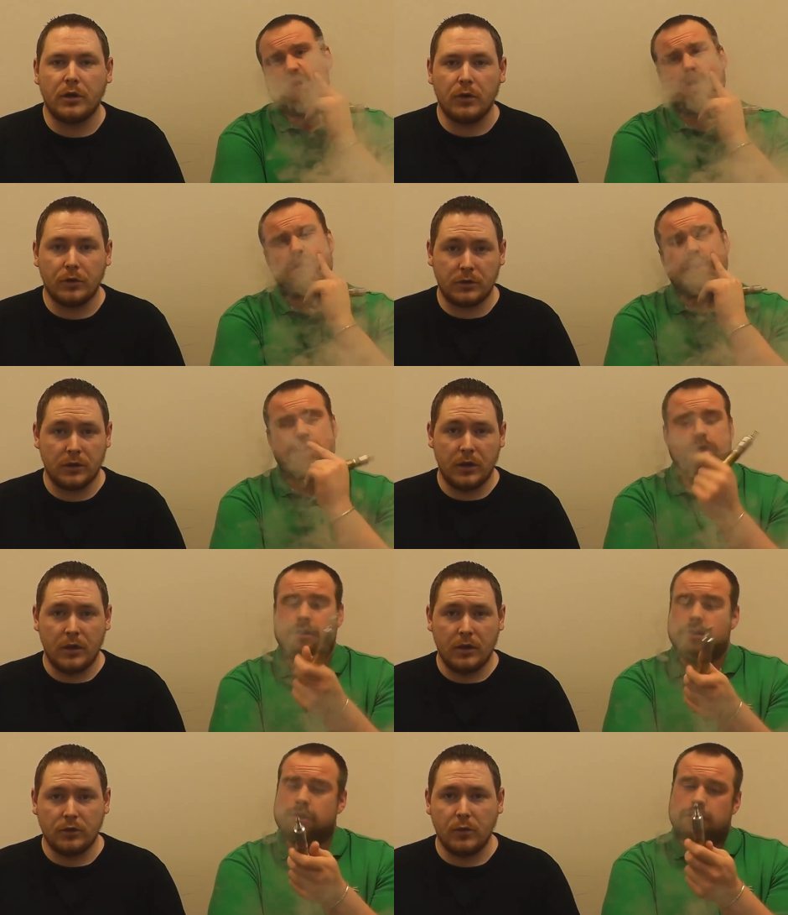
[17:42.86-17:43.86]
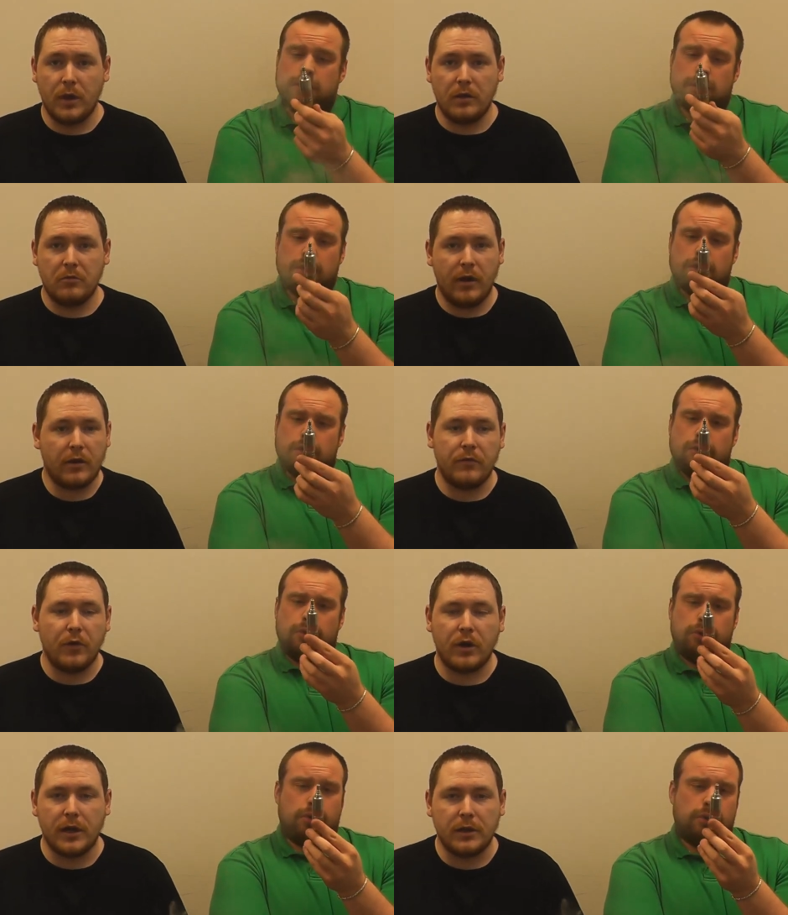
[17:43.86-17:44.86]
Speaker 1: look to it, you ain't even
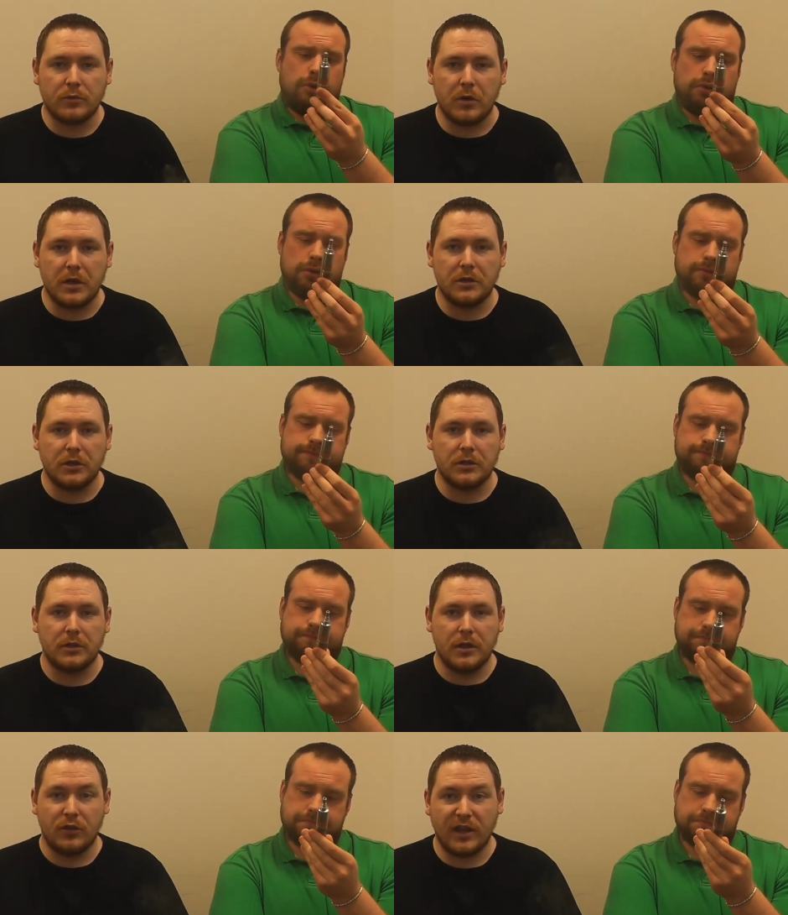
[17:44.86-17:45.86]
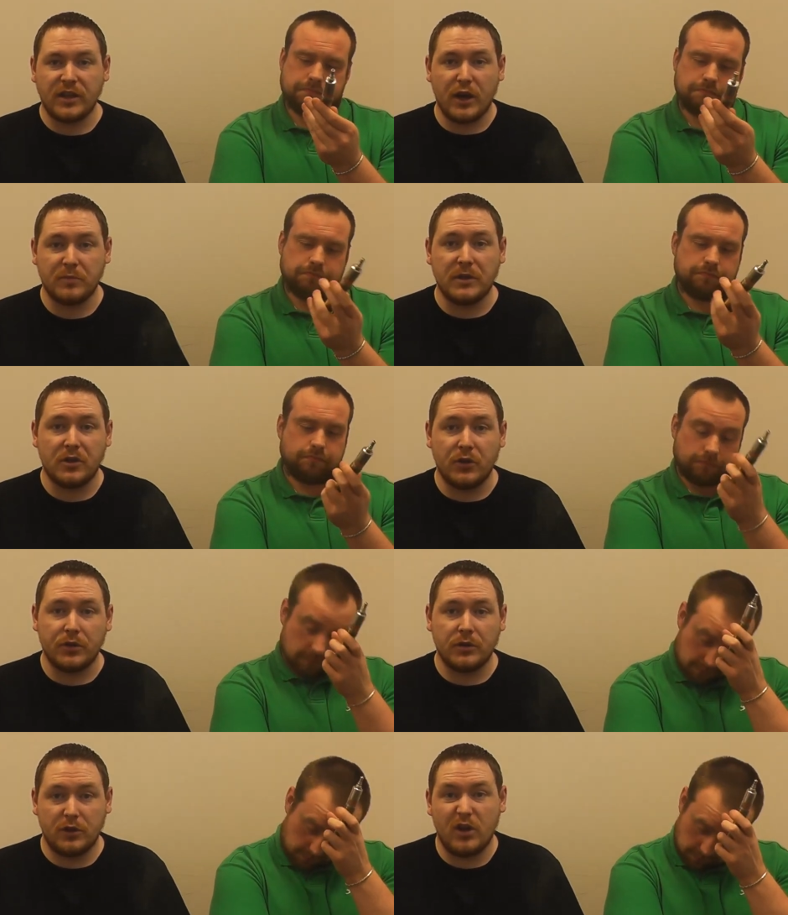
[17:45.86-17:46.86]
got to clean this one. It's just, that's how it's meant to
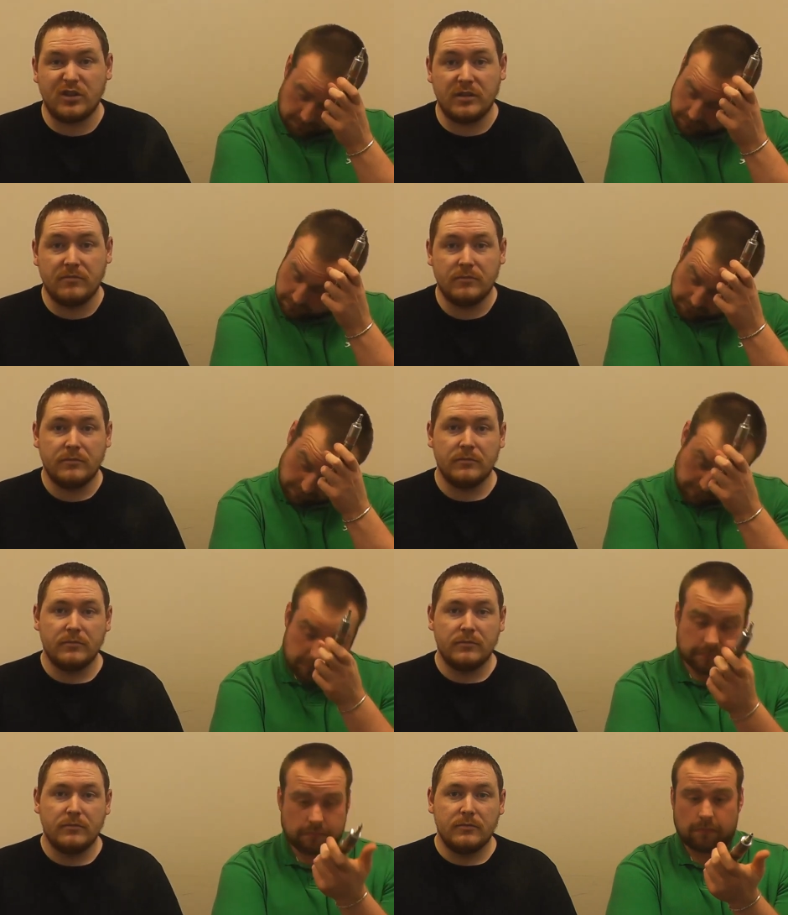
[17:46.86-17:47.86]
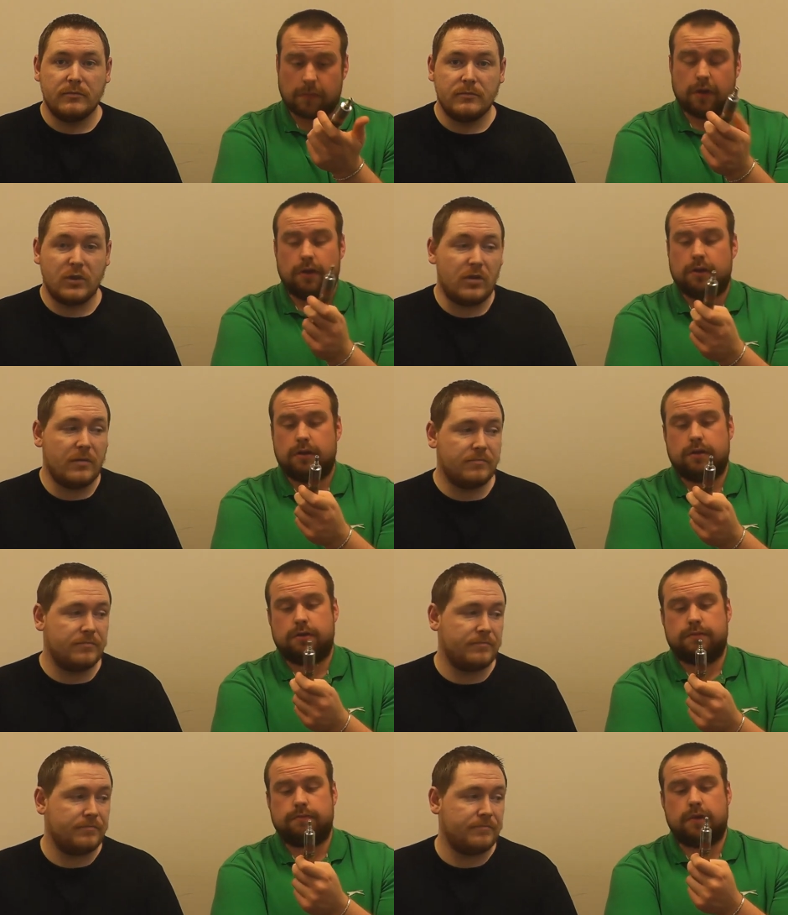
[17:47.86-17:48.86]
look, dirty. So yeah.
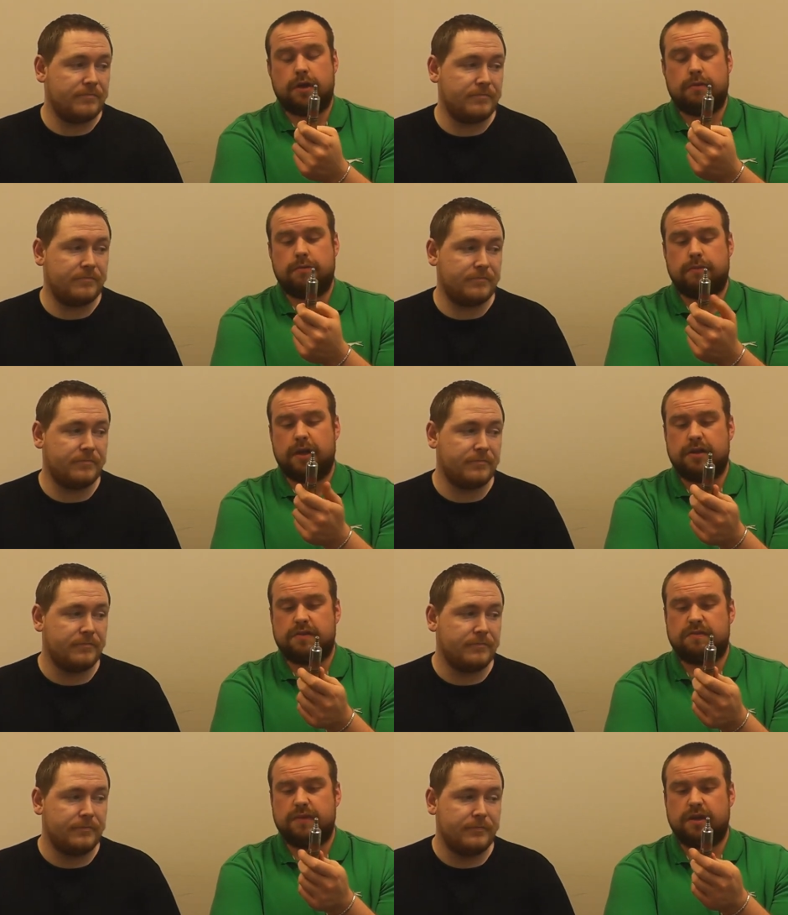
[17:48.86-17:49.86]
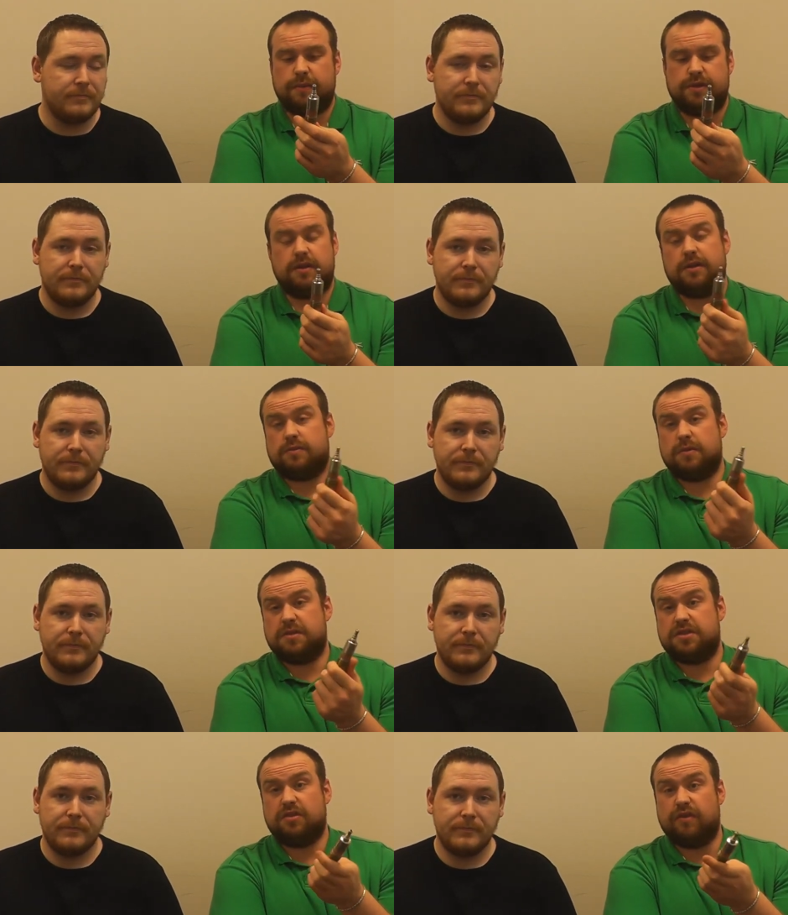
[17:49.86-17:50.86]
Speaker 2: Um, for me, I mean, like as well,
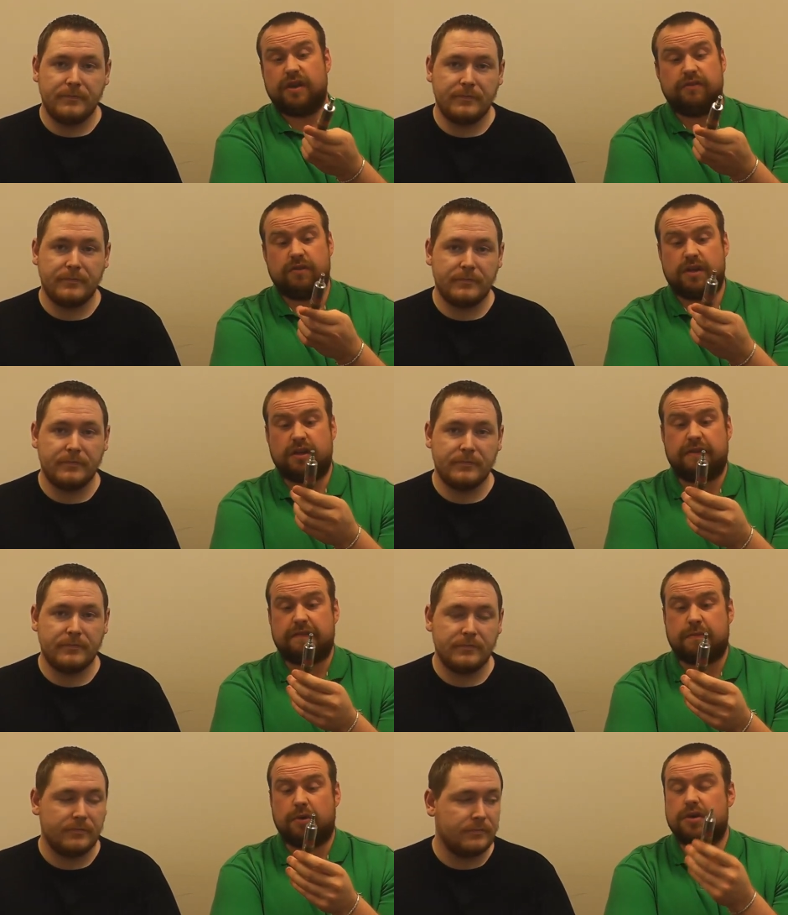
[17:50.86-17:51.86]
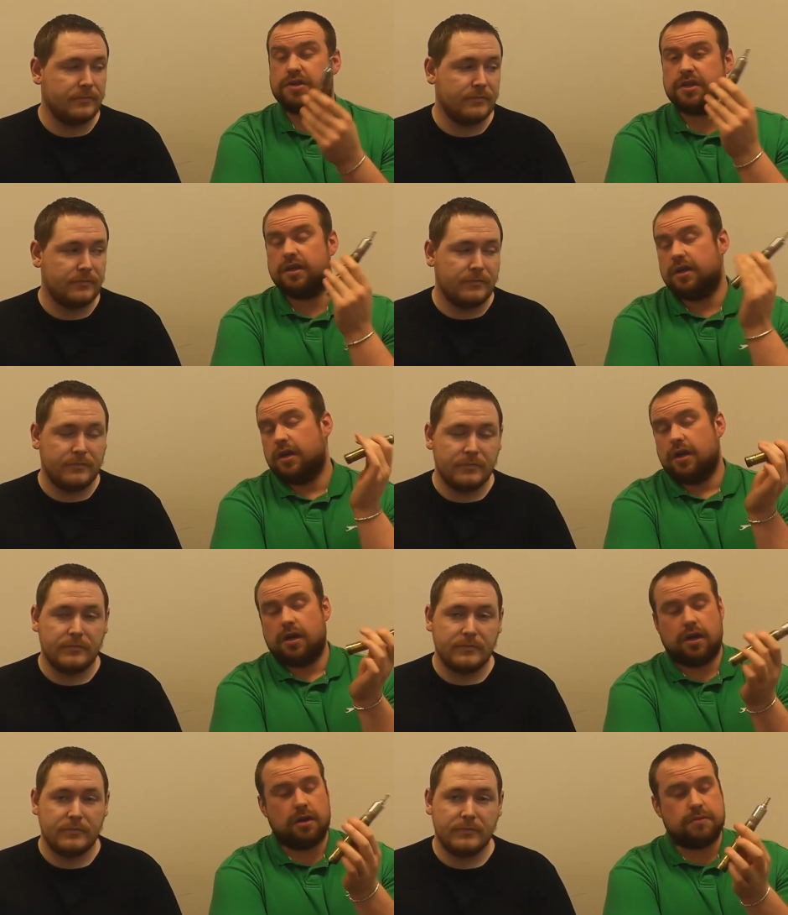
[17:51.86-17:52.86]
so it's not really going to have to polish it.
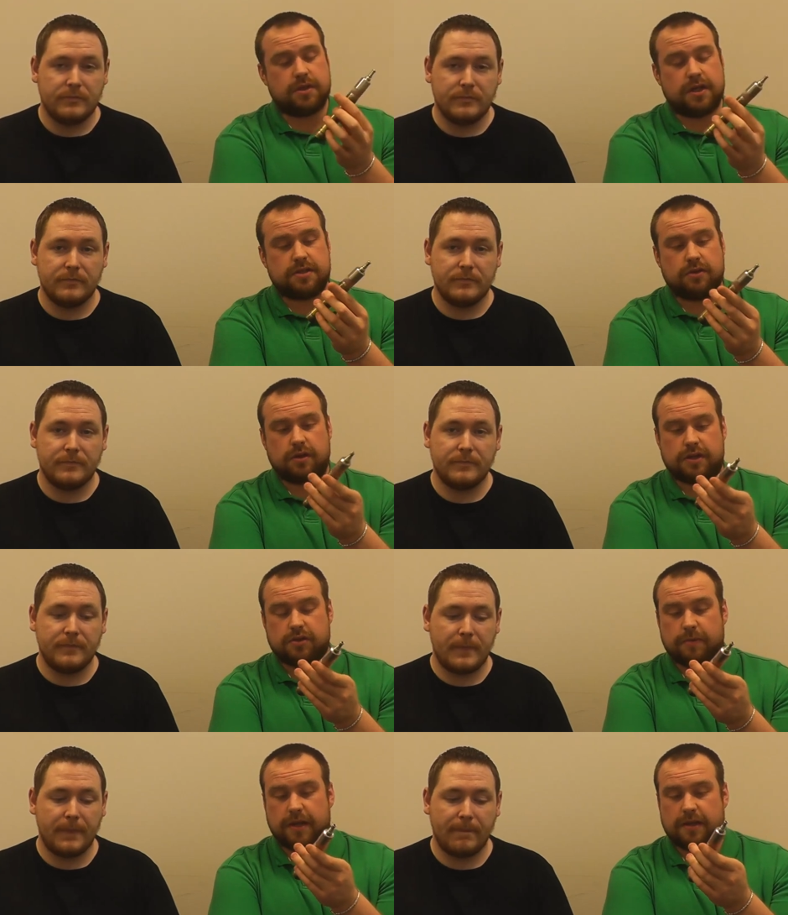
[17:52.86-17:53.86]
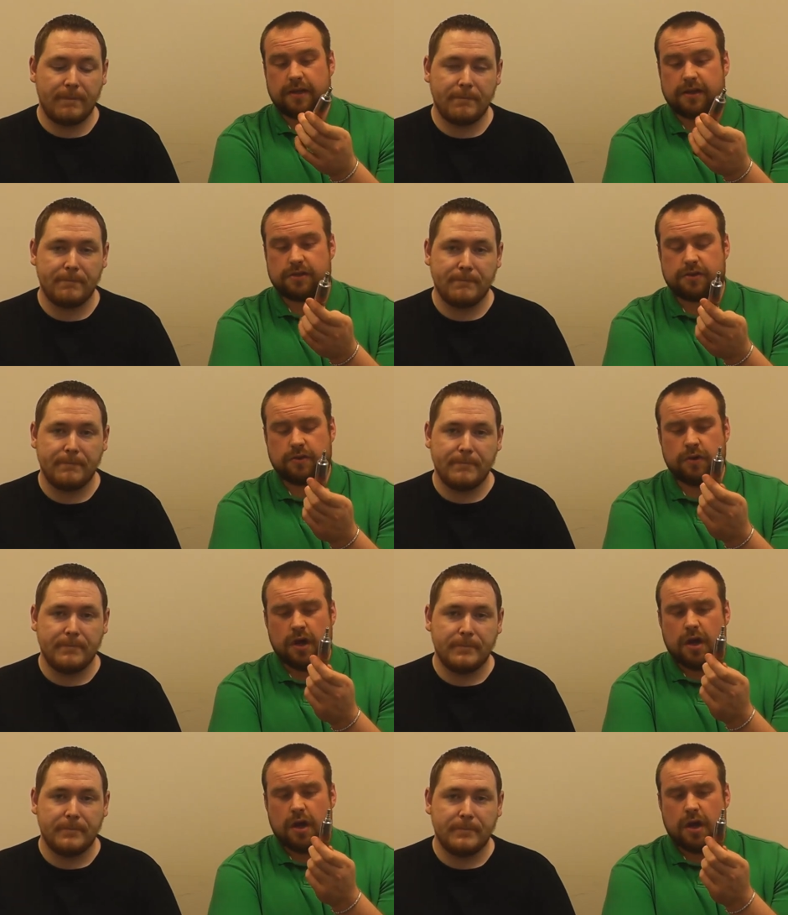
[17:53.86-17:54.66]
Um, so that's not that's not a bad thing at all.